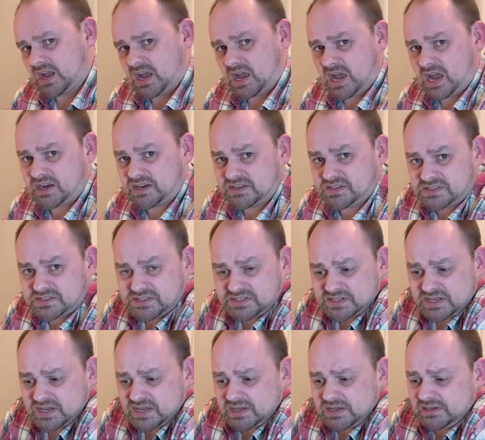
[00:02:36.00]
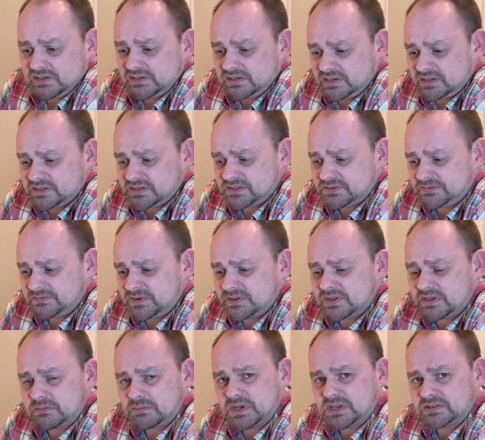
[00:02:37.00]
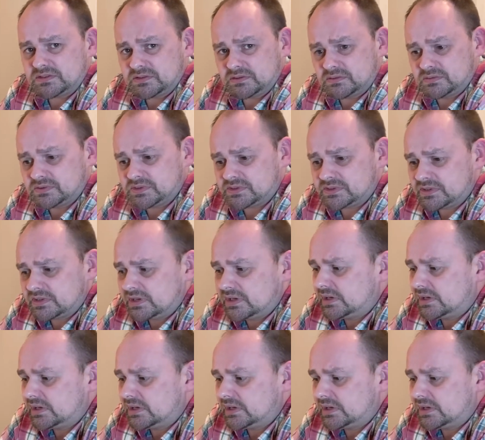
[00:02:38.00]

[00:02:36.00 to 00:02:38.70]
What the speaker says: At its fundamentals,